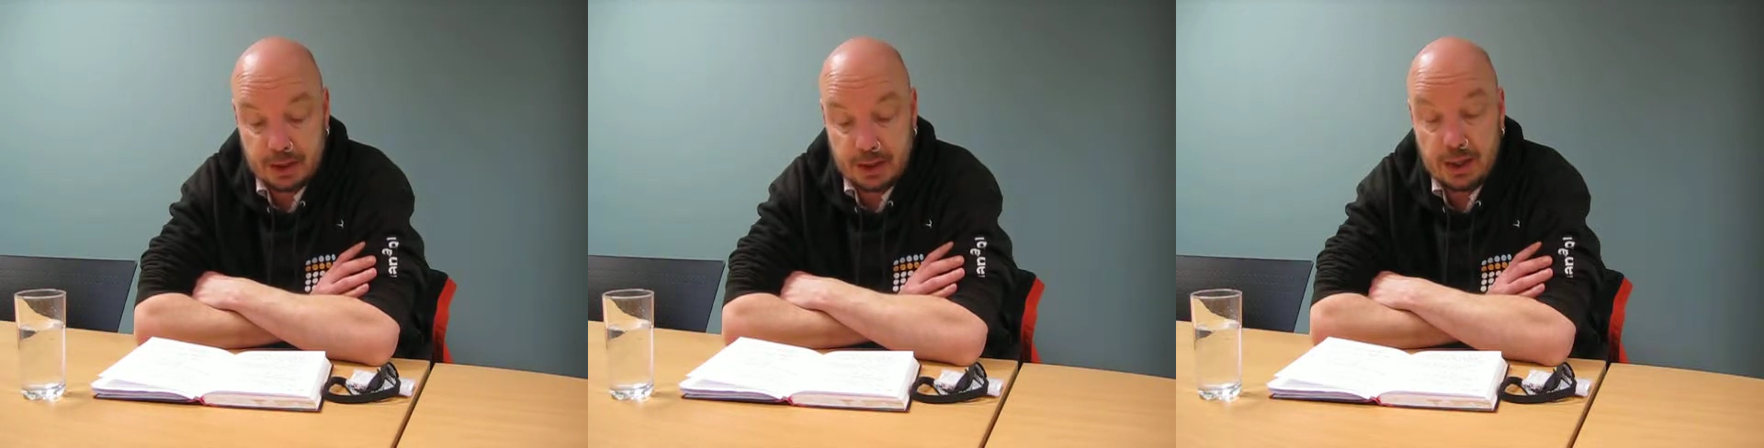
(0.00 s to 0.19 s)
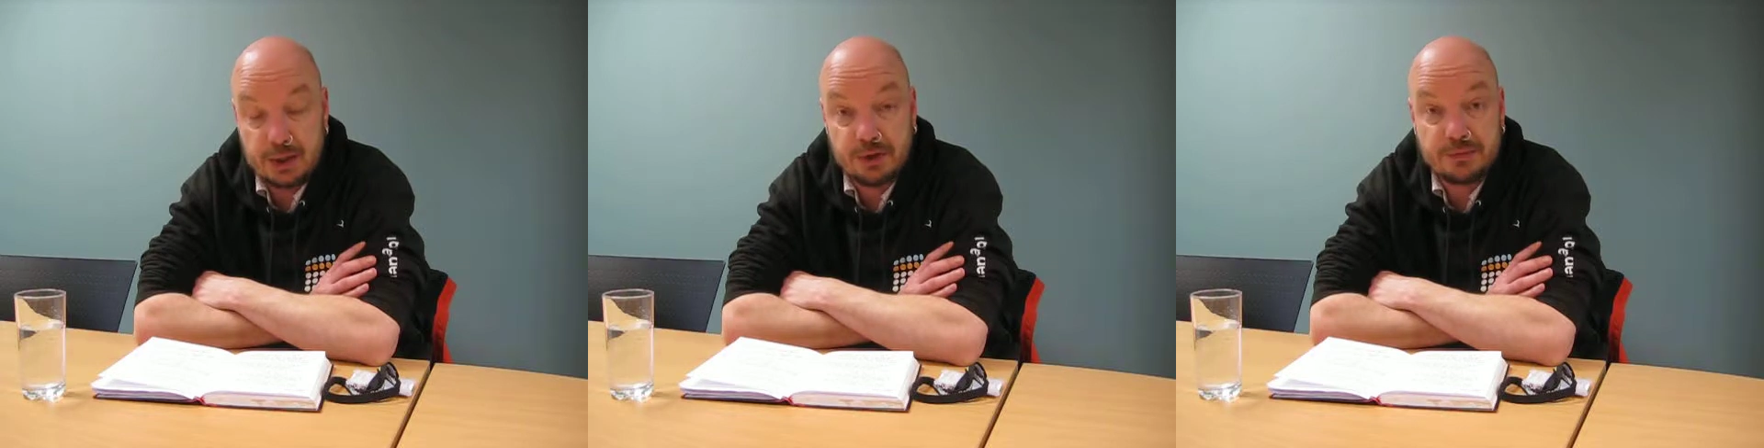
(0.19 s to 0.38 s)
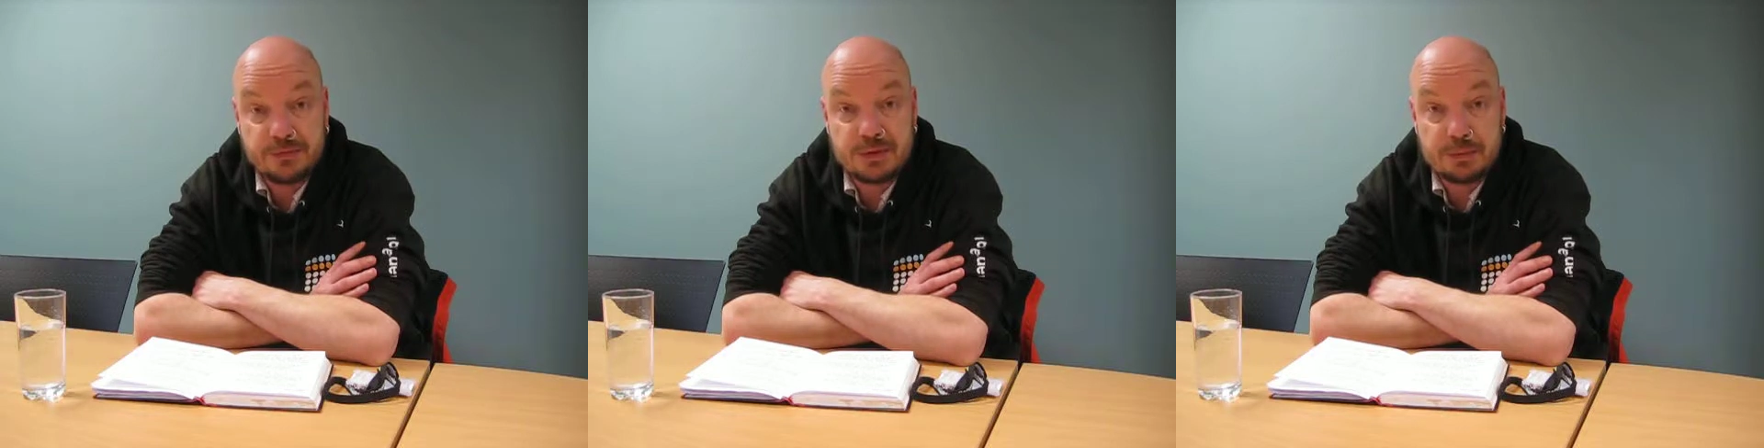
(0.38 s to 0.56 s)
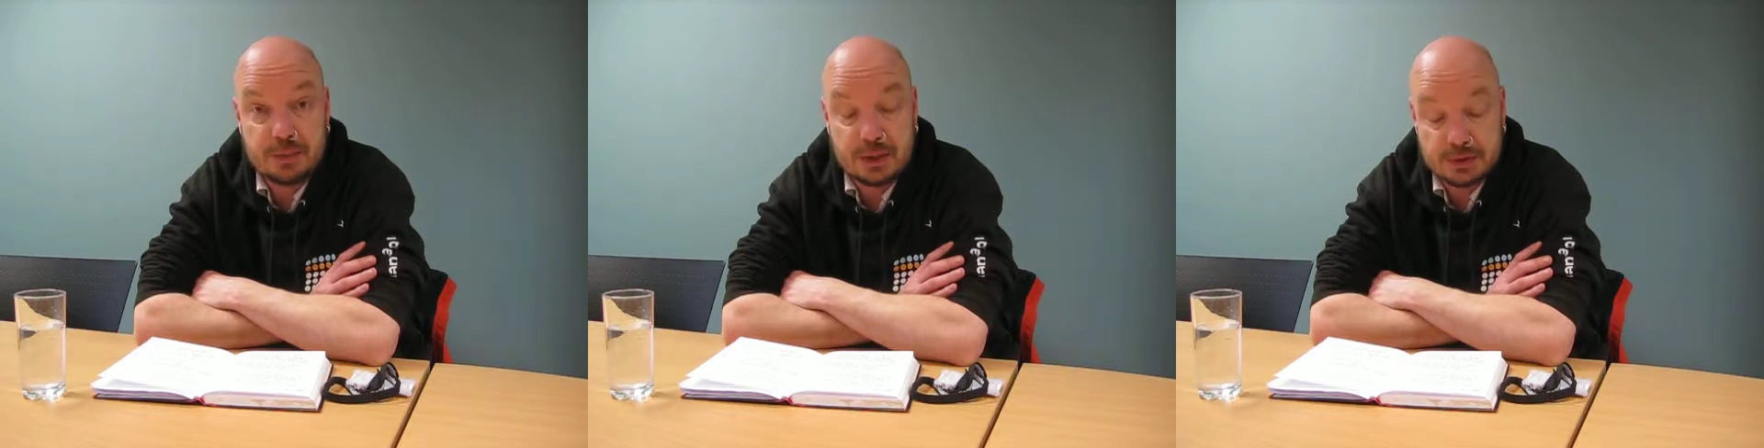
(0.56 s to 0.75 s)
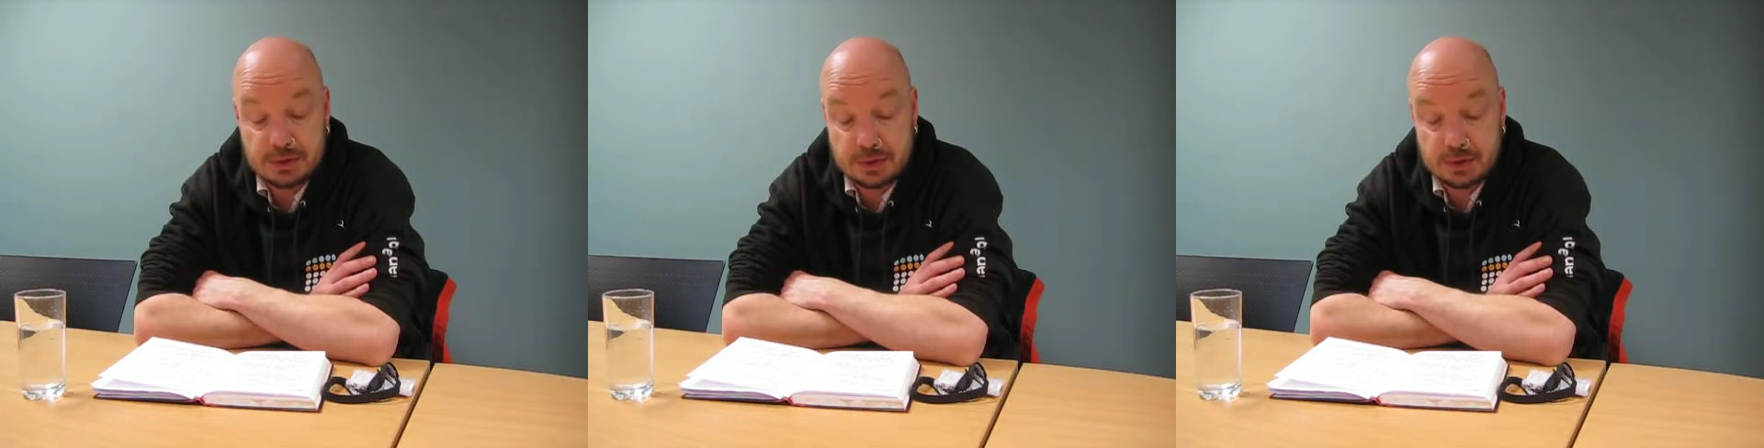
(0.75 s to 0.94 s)
and after
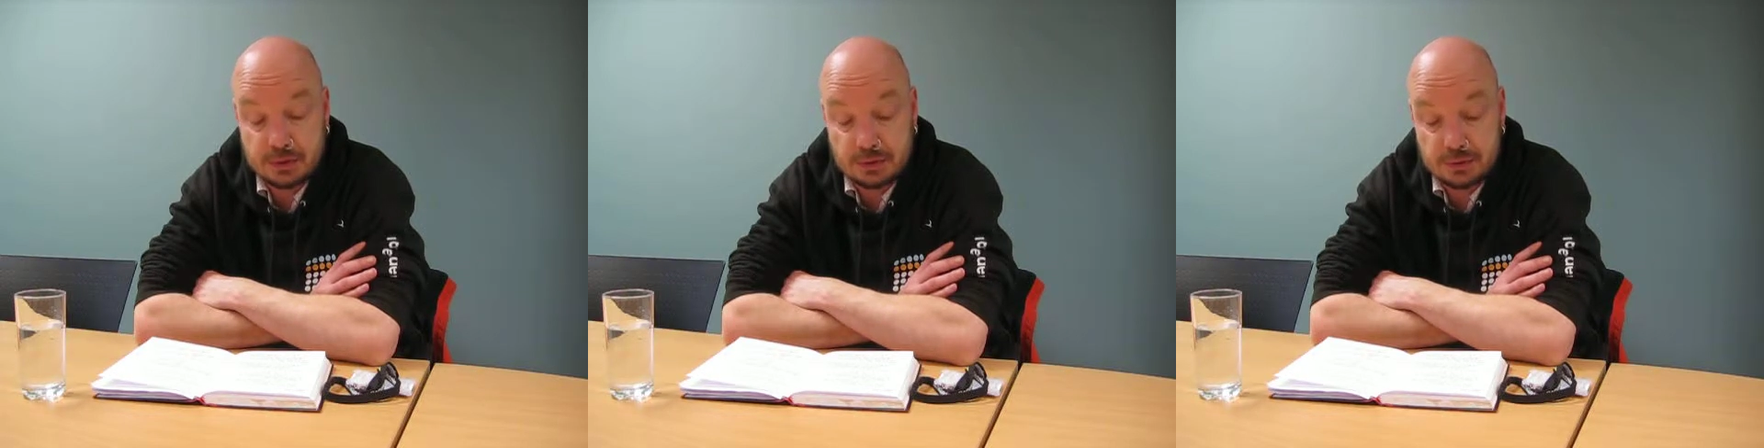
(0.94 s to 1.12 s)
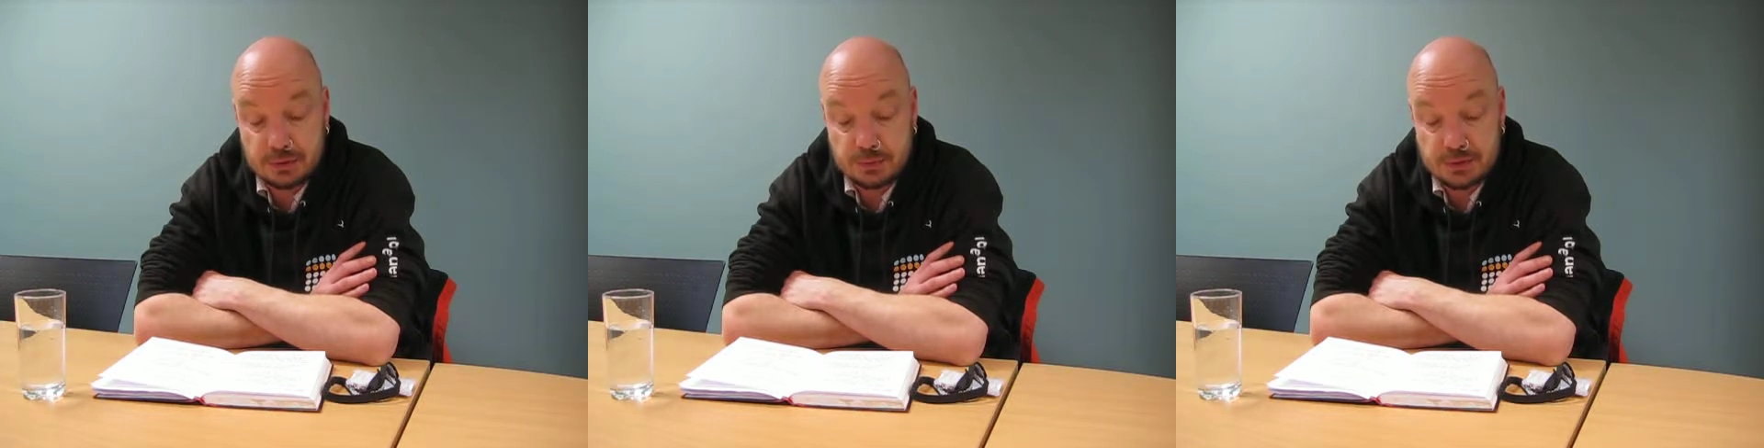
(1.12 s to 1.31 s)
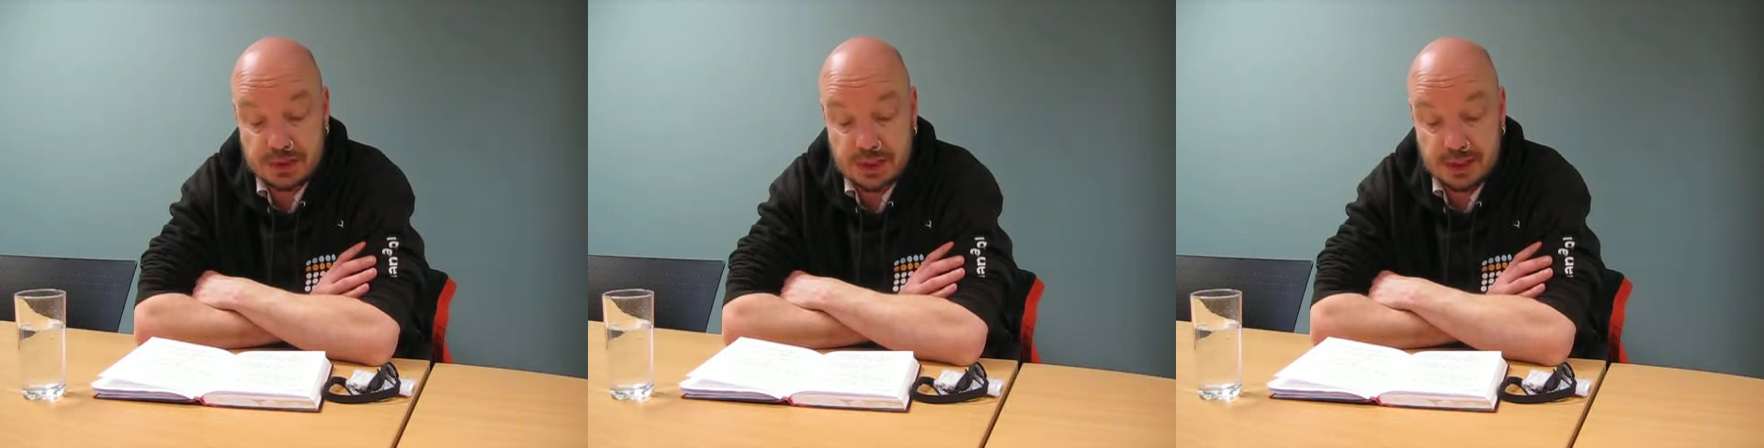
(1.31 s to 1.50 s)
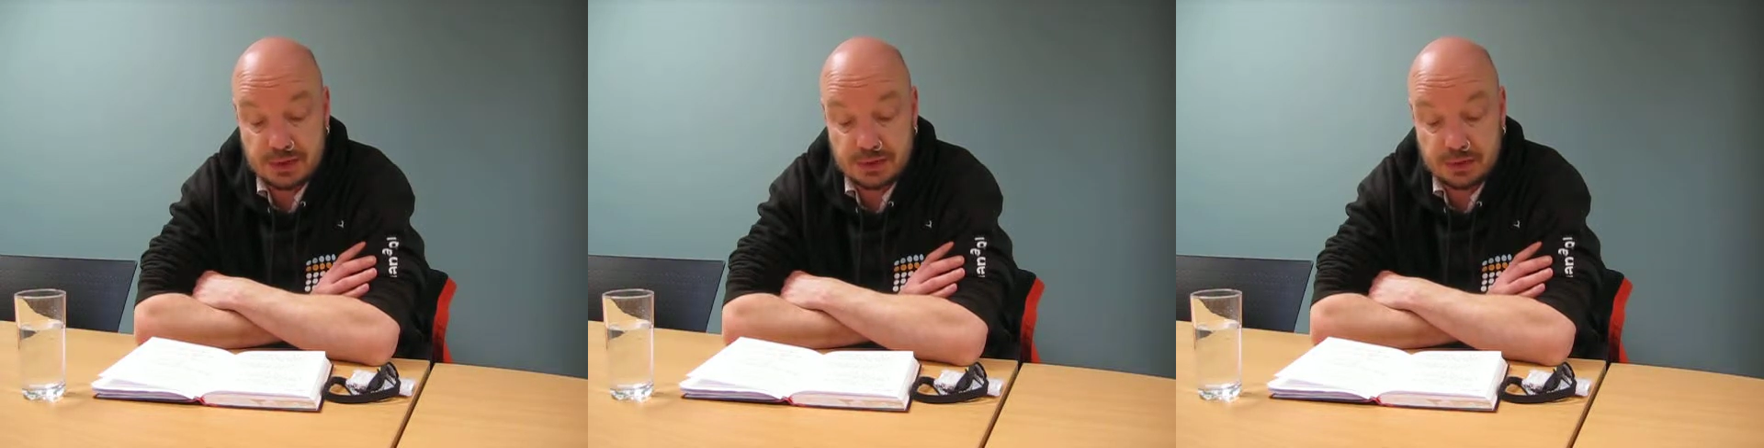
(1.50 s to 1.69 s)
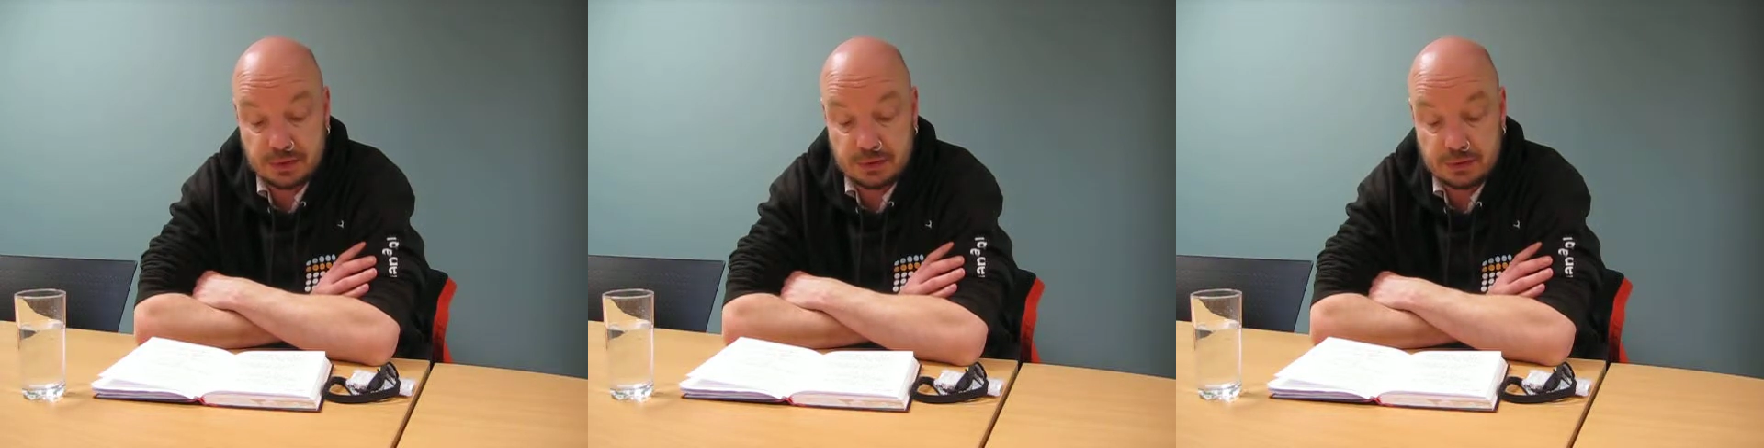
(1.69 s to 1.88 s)
months
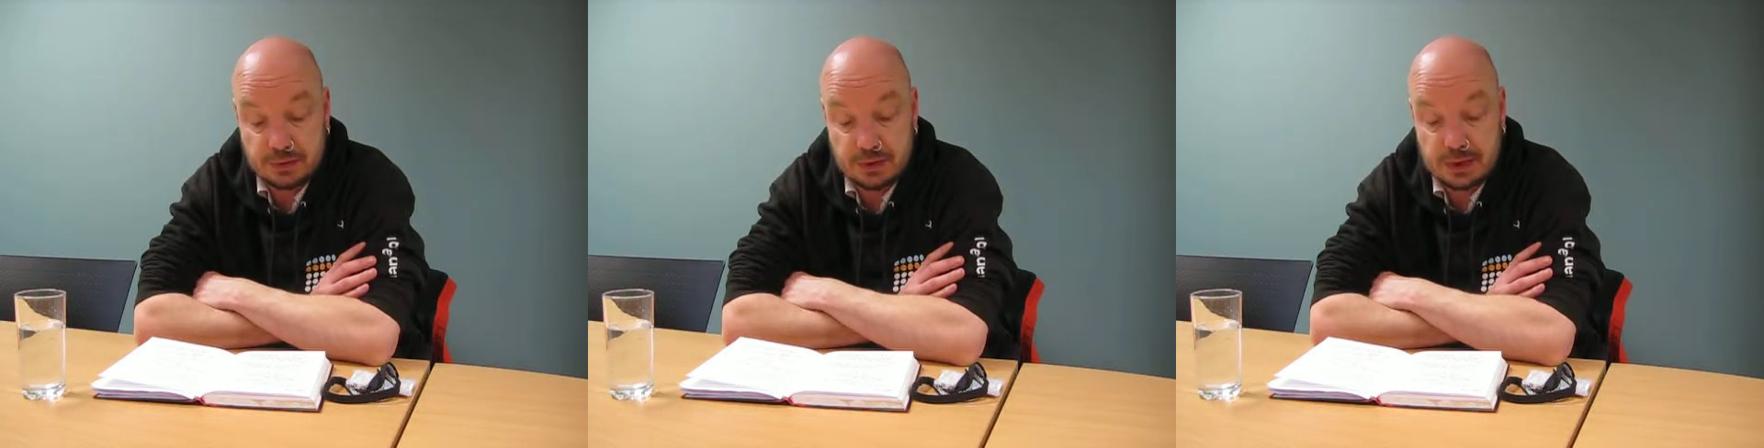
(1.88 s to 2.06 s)
consultation,